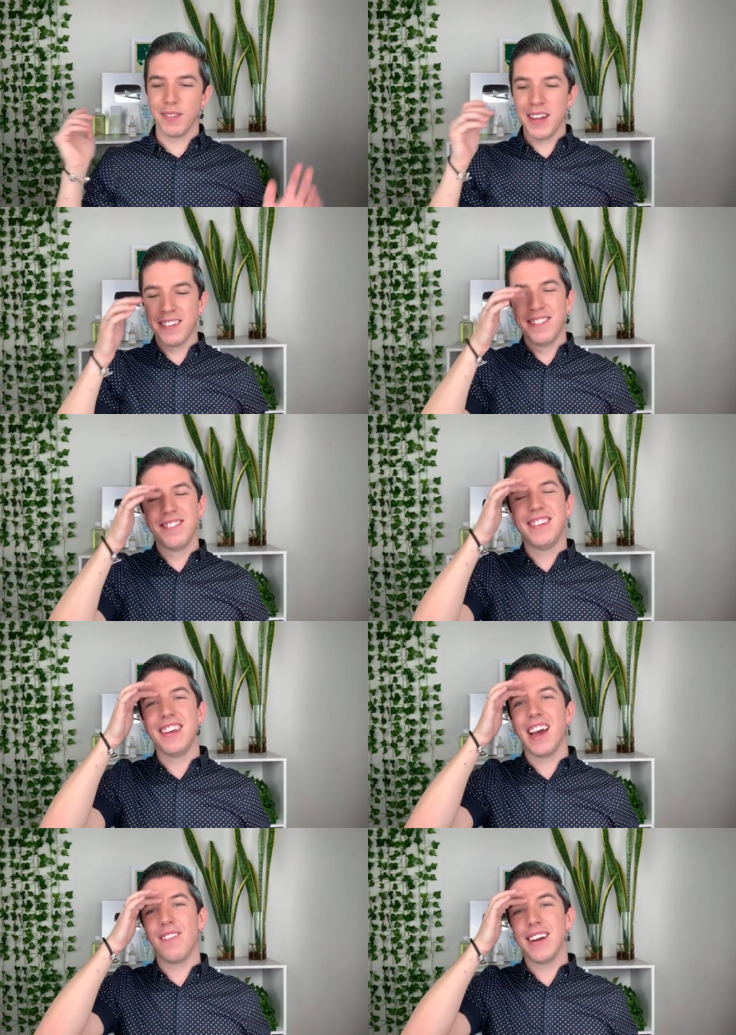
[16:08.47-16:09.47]

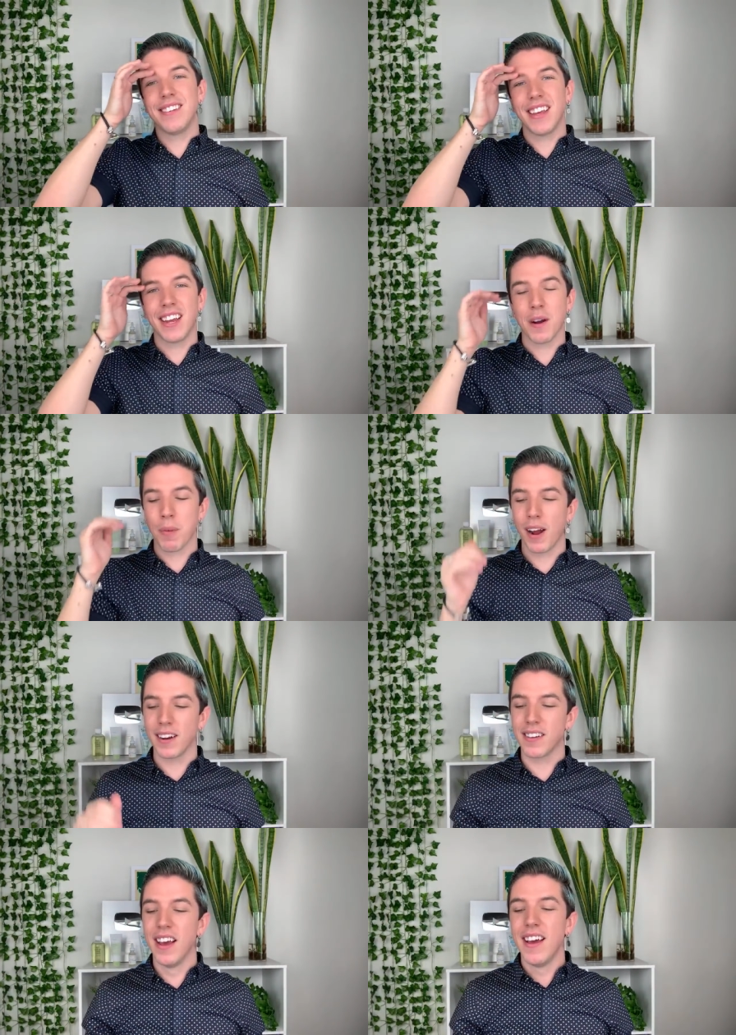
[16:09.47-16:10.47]
DIY skincare
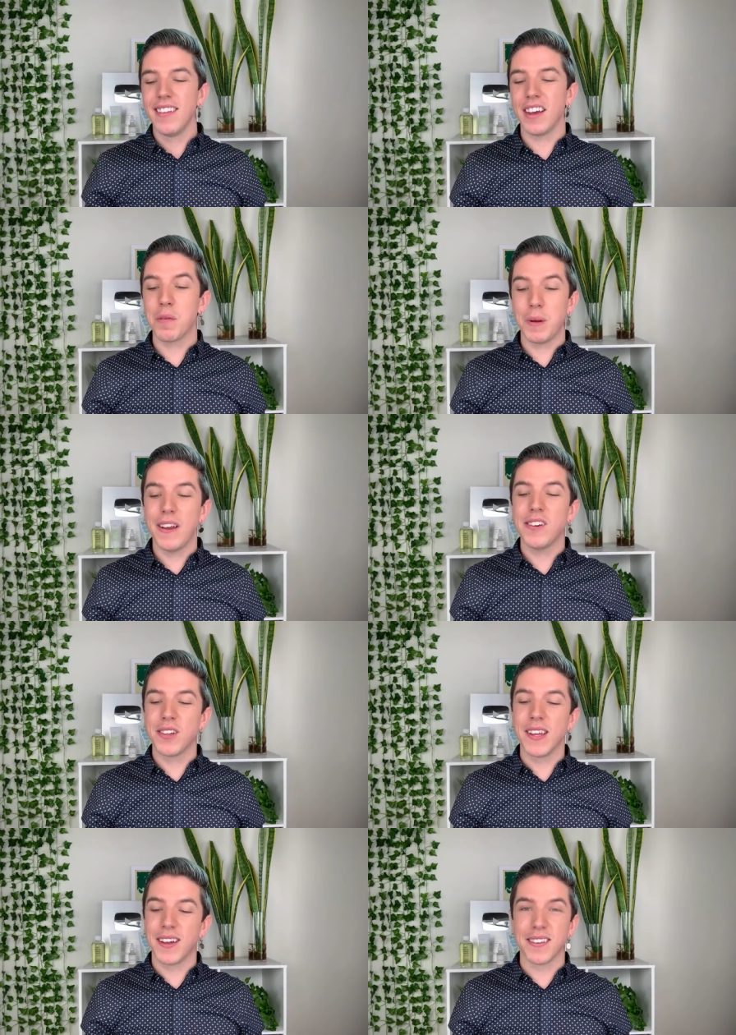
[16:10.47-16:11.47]
product that could
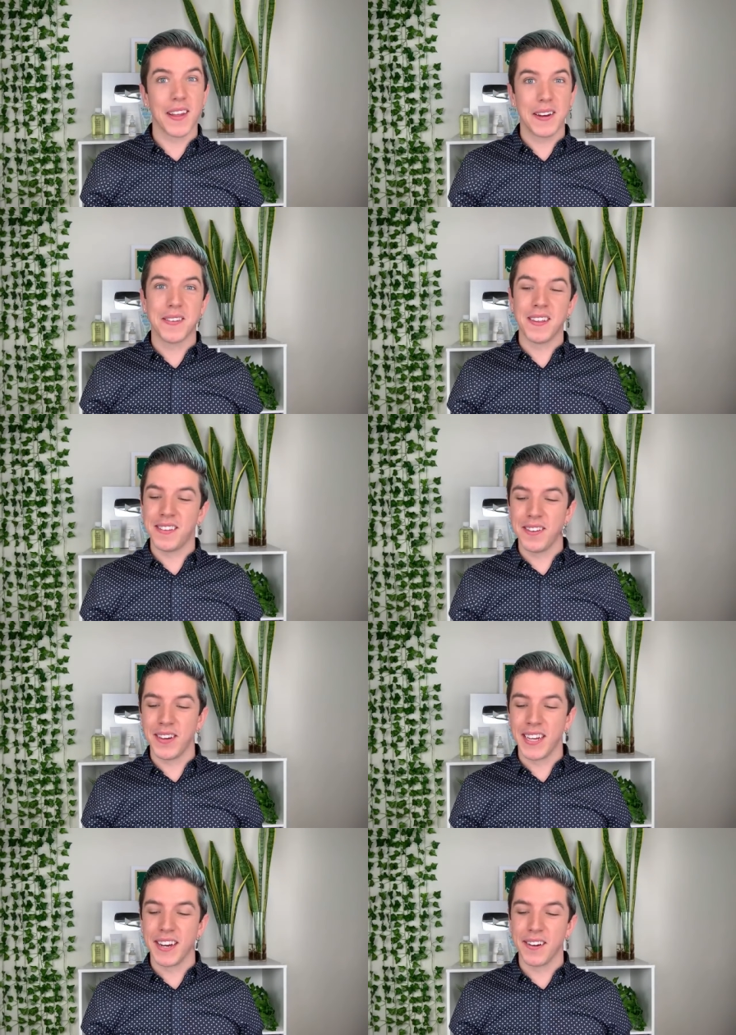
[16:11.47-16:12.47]
potentially cause a lot of
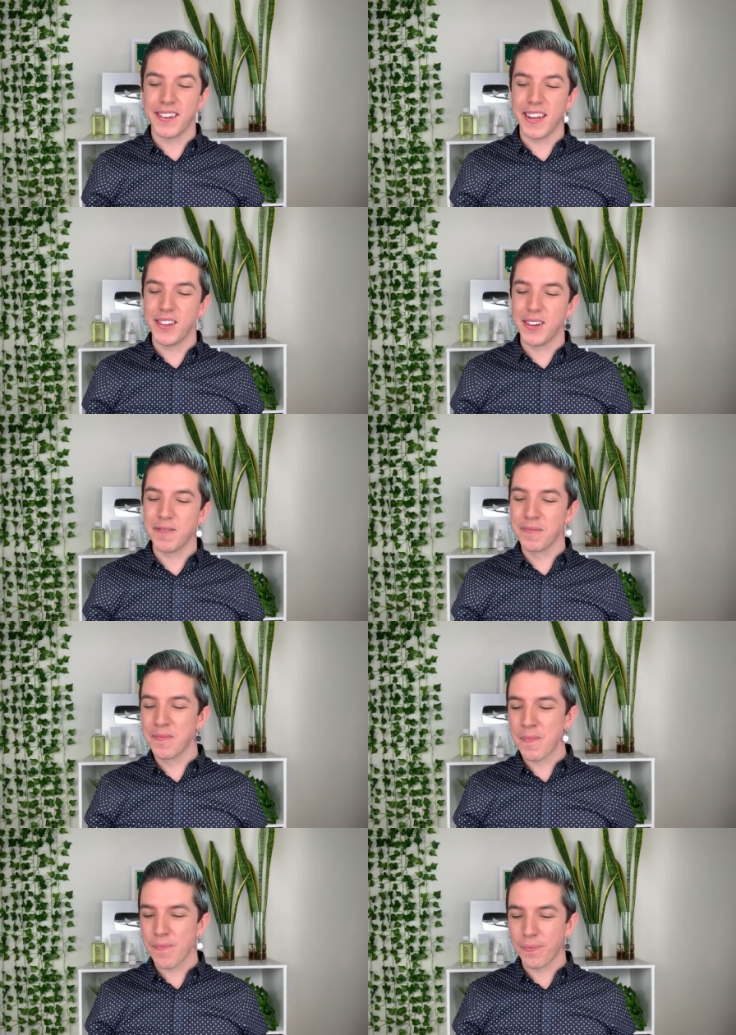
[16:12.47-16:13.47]
sensitivity and irritation.
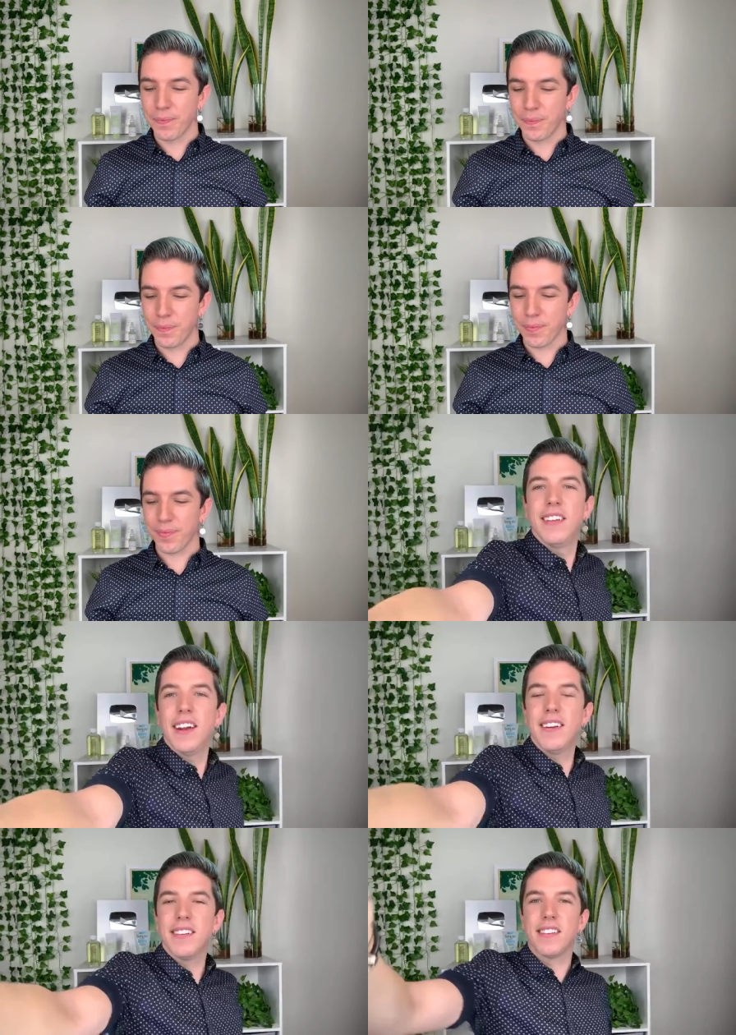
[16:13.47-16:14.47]

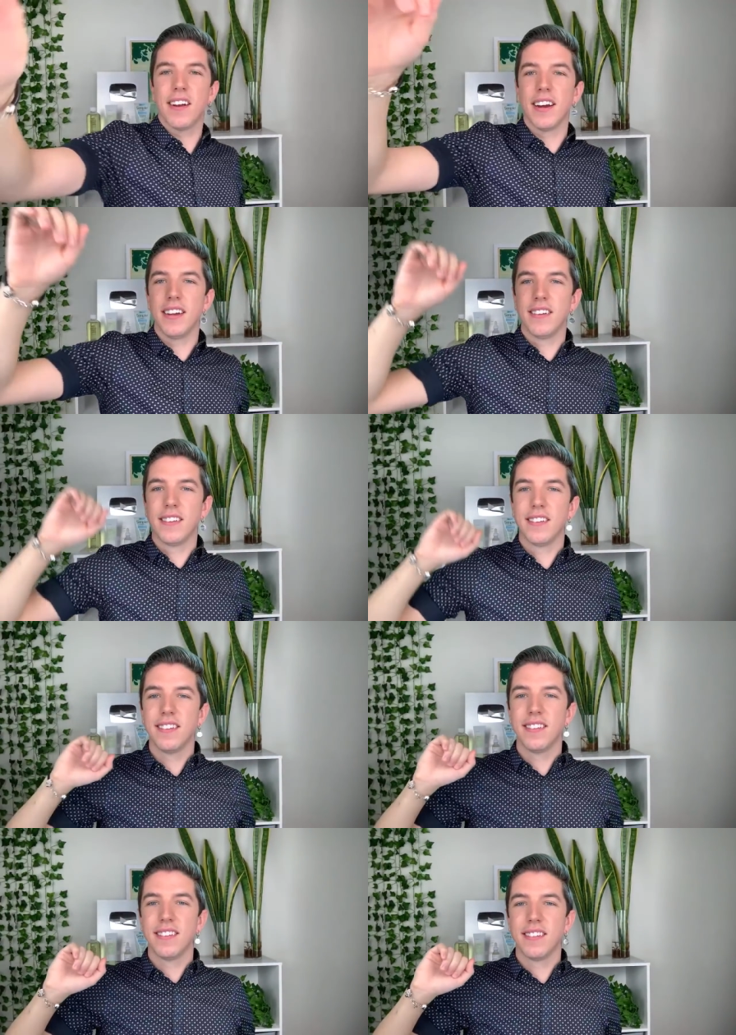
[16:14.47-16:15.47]
There, sorry,
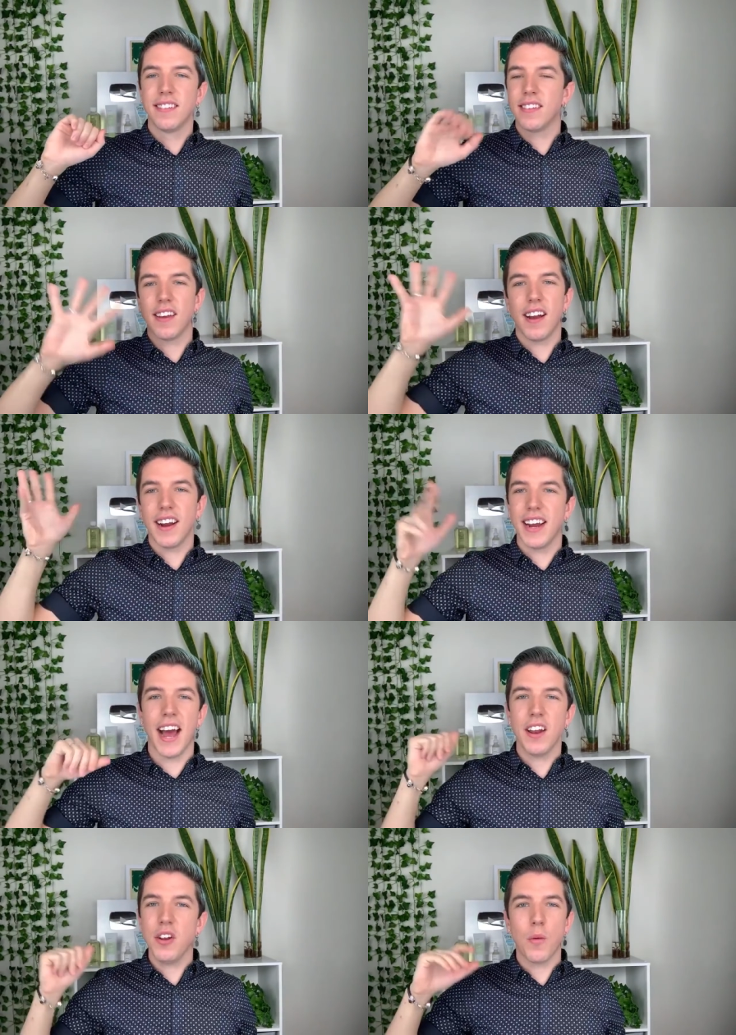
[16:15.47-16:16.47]
Sorry, I
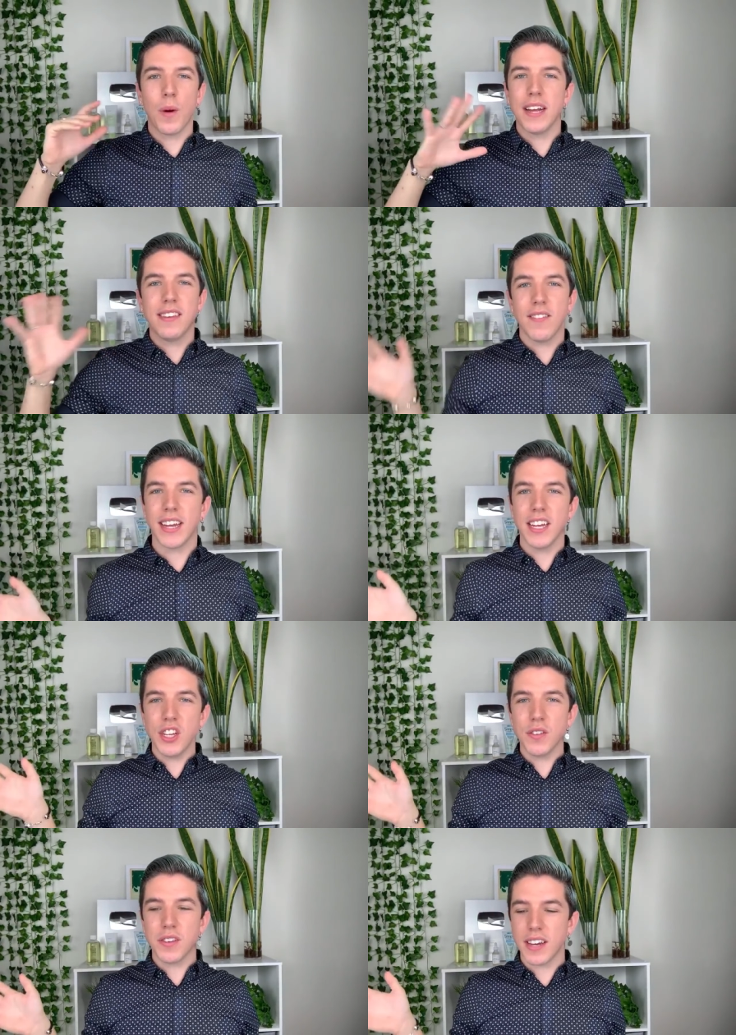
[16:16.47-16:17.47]
don't know why it's having
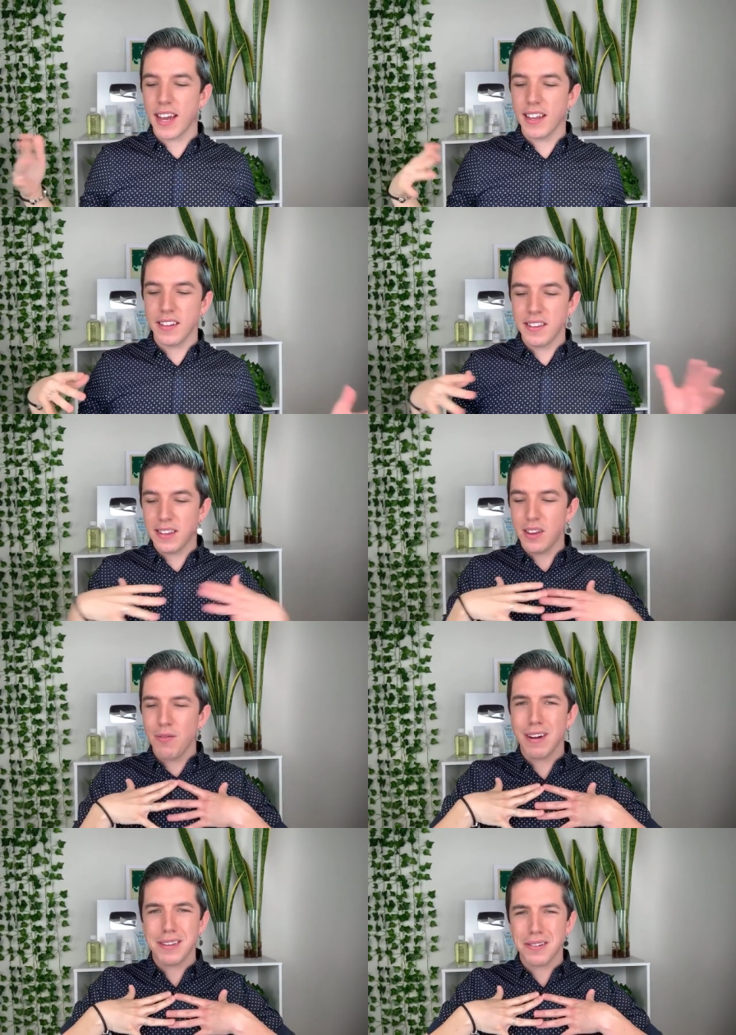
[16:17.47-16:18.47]
issues today. This is so
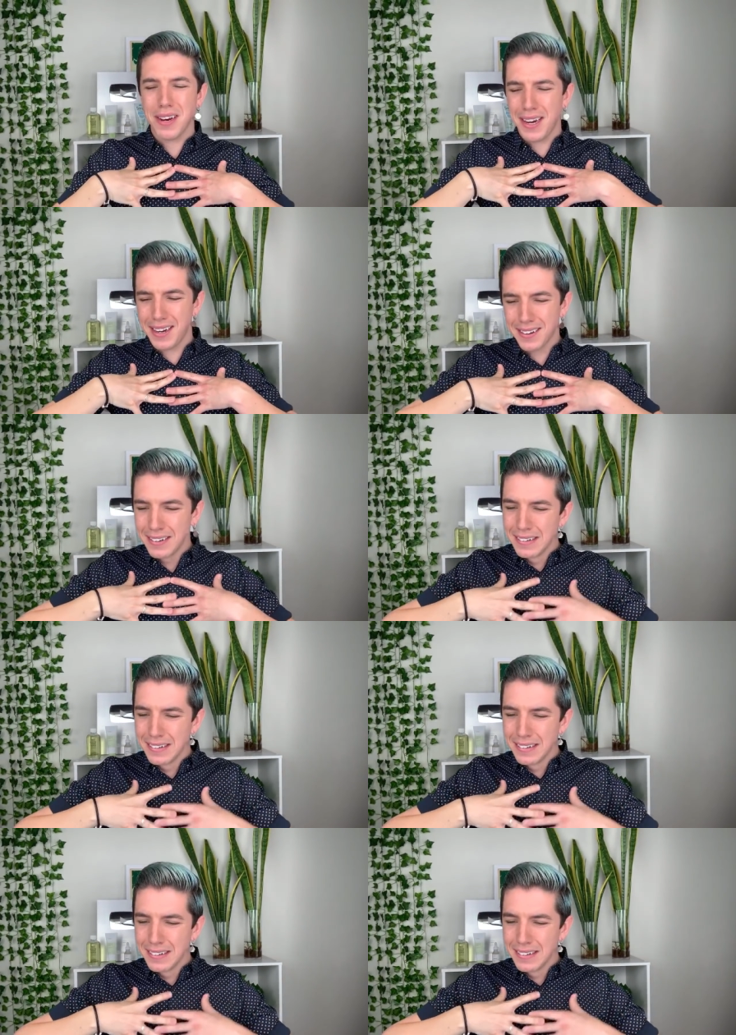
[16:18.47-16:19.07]
frustrating.